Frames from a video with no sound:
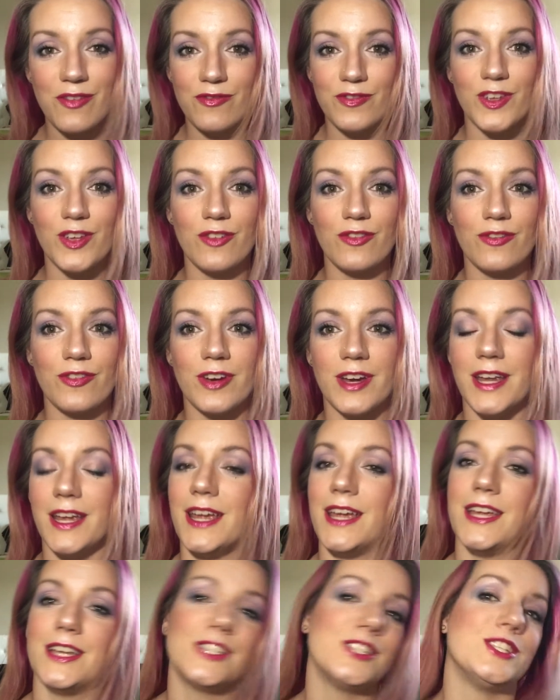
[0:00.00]
feel
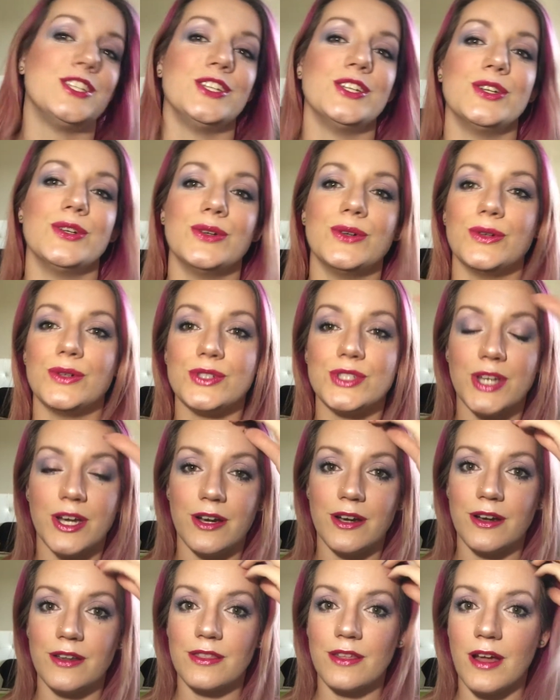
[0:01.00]
free to
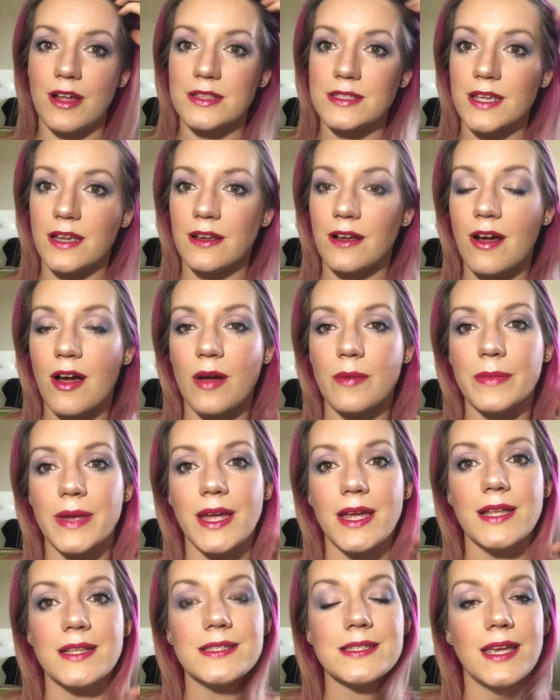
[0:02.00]
share your thoughts and
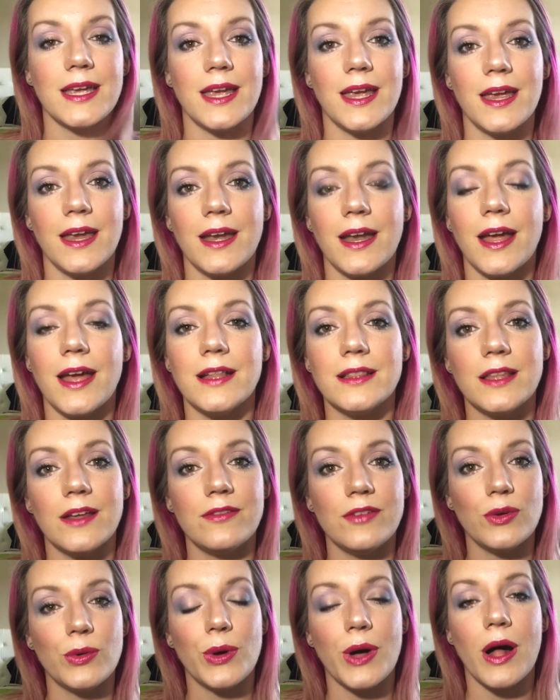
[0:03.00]
comments, and I
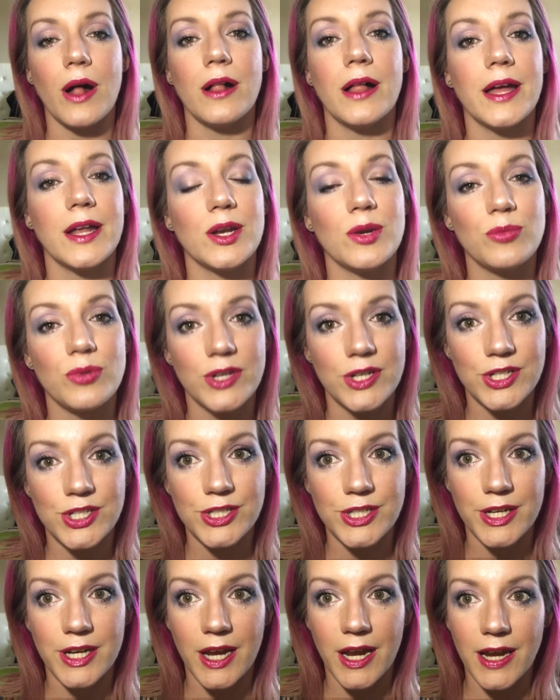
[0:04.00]
love you all and
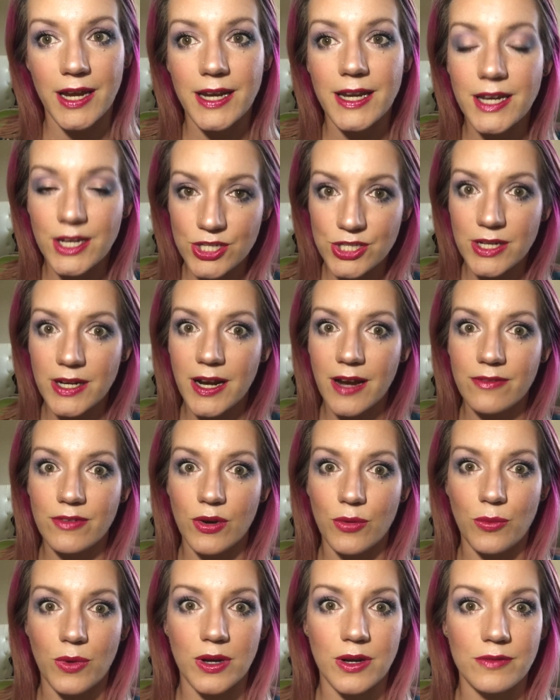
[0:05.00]
appreciate each and
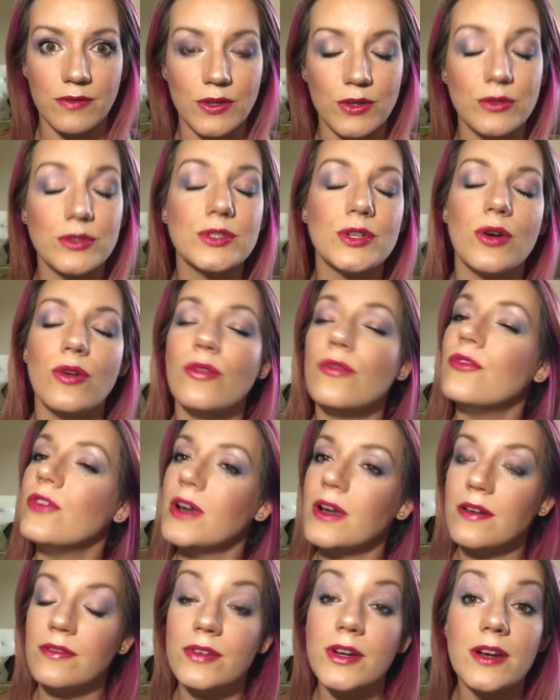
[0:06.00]
every one of you so
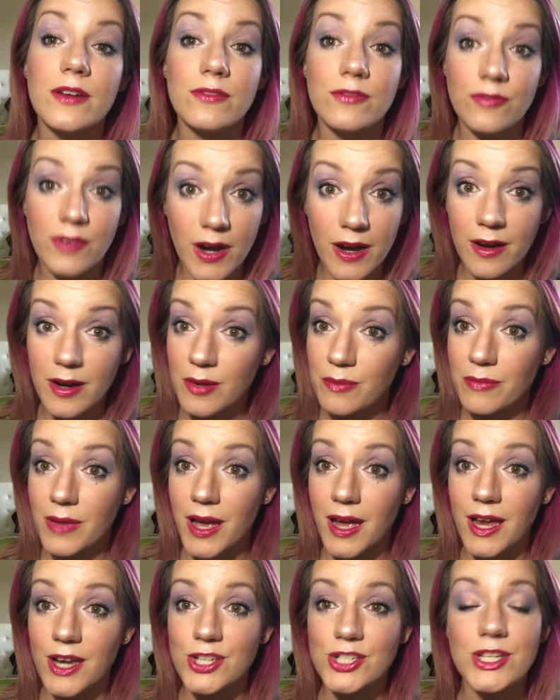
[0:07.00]
very, very, very
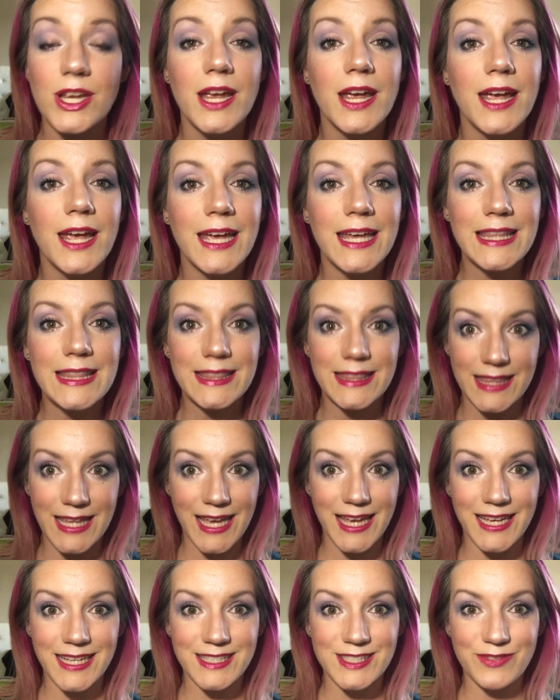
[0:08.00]
much.
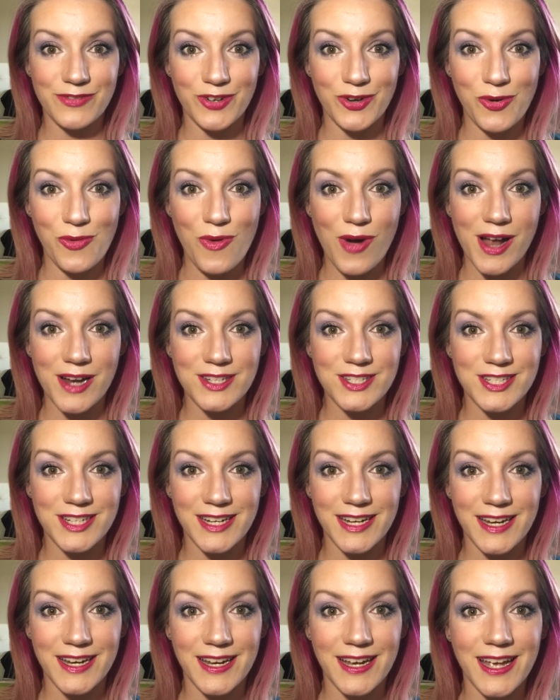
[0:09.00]
Thanks for
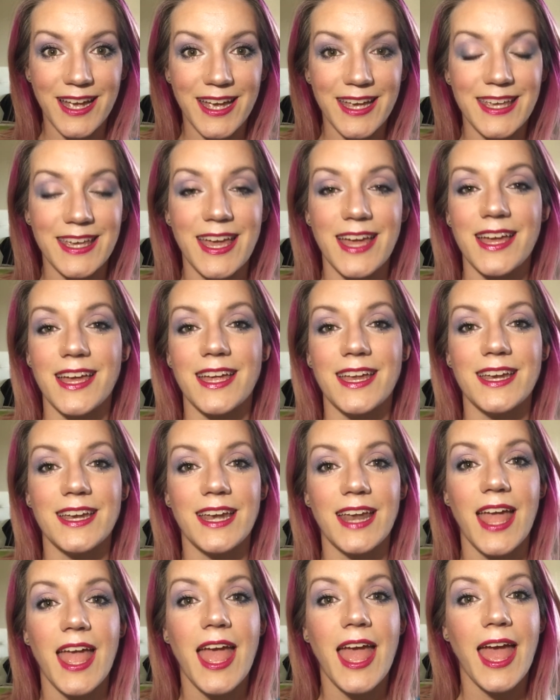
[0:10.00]
watching
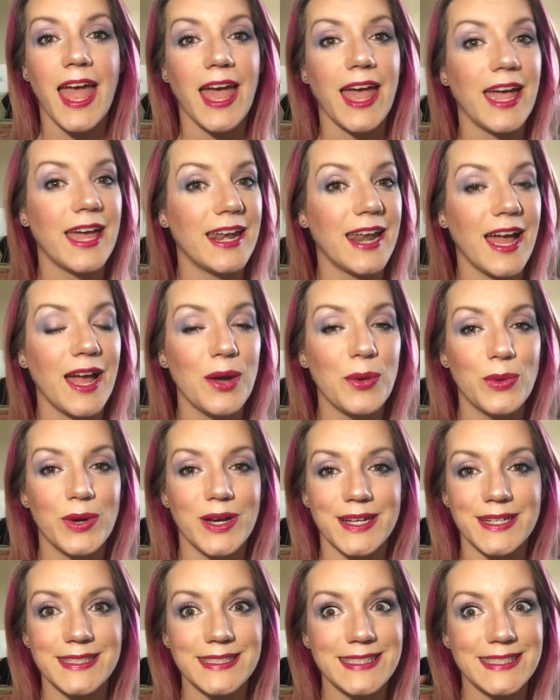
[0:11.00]
again, and I
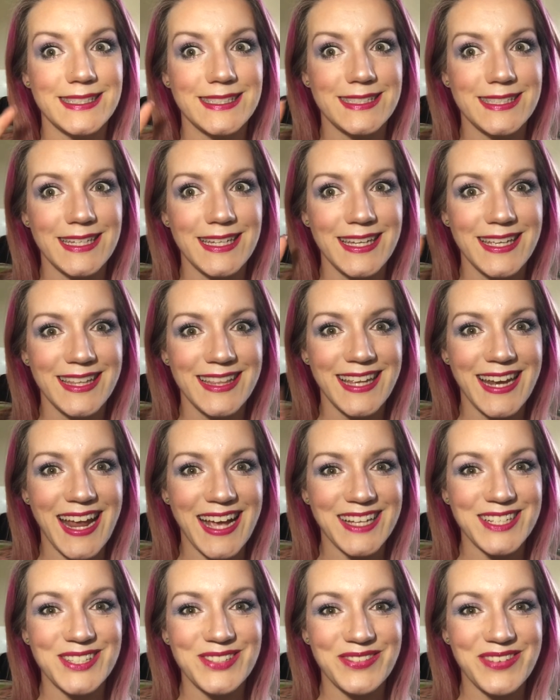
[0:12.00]
will see you in the
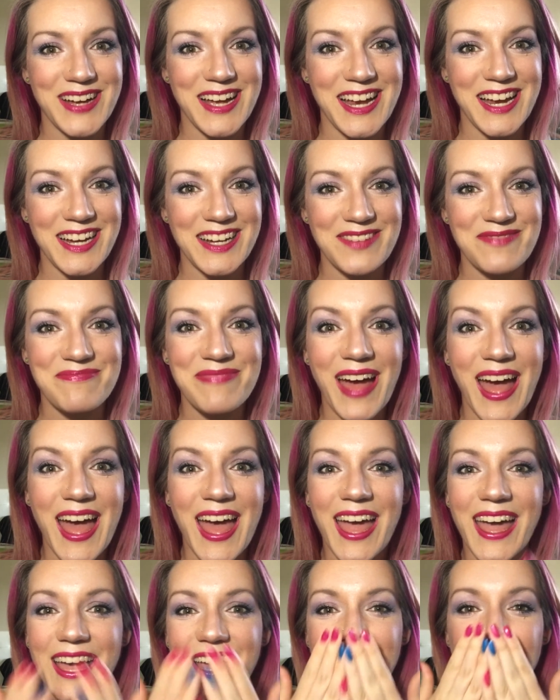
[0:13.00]
next one.
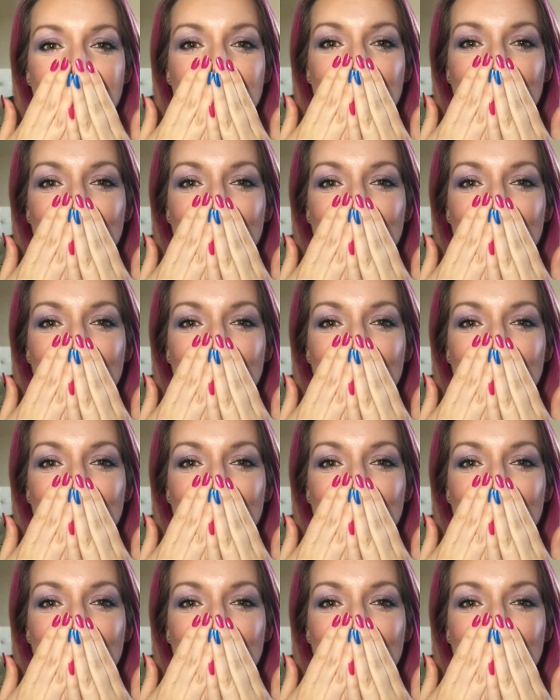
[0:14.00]
Bye.